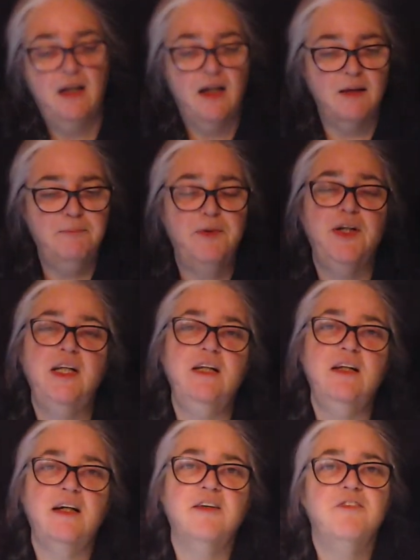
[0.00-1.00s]
I
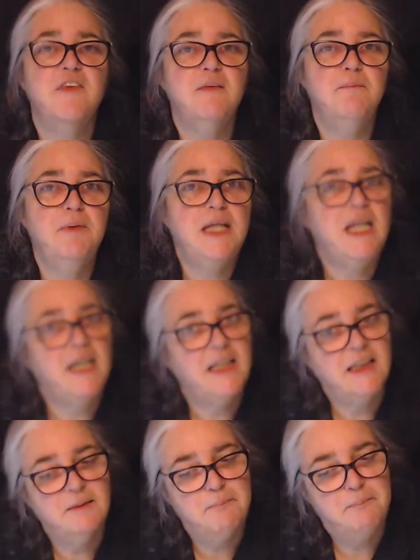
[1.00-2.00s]
printed off the Bianca